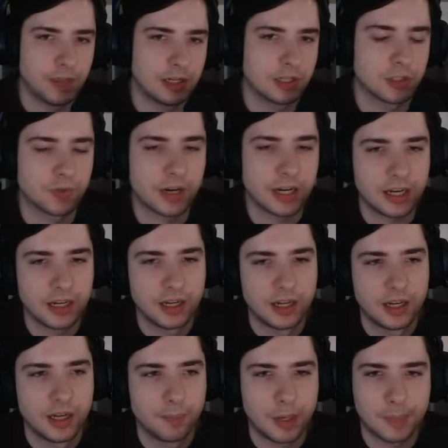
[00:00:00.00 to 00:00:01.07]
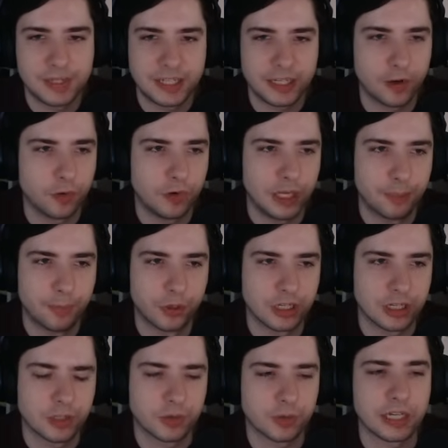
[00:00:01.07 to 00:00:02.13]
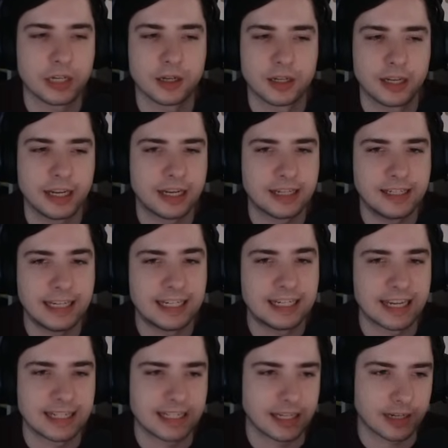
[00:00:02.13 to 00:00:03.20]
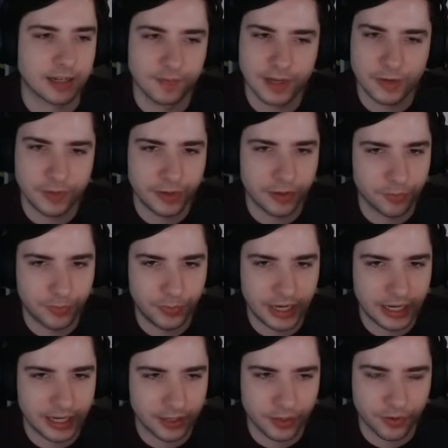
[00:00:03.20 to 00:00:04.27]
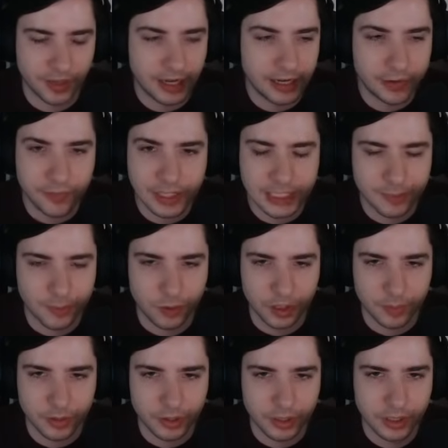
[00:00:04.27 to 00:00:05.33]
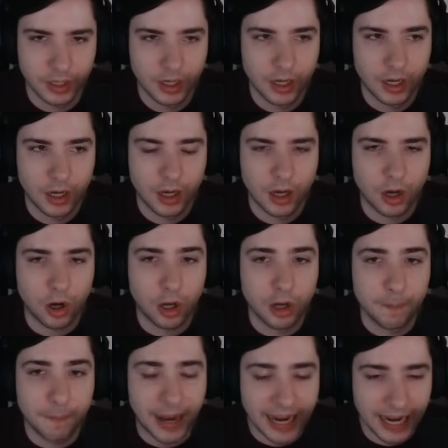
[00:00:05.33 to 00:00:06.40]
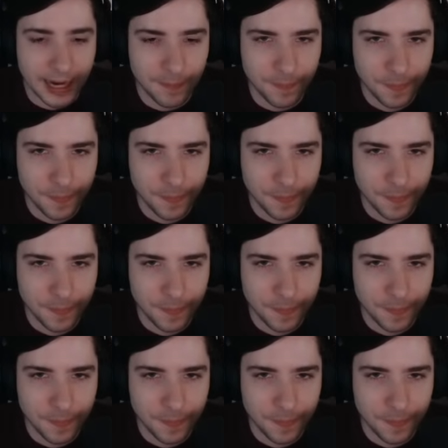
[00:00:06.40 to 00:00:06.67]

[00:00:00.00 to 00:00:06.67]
try, but I'm still gonna only put it into here, like it needs testing. We're definitely not playing it on any of these Pokemon. On Mime,